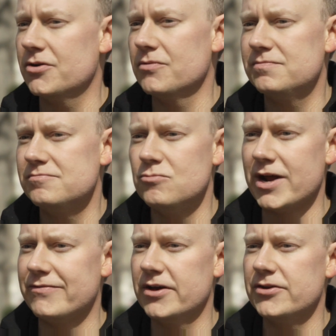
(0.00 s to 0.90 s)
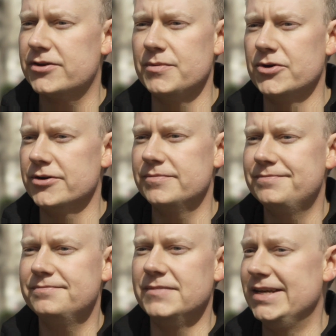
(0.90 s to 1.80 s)
or whatever other commuter
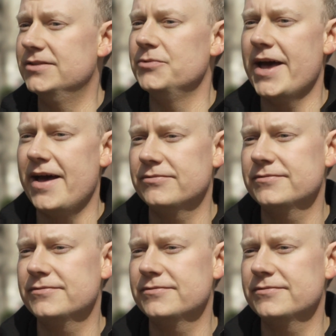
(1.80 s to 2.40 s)
needs we have.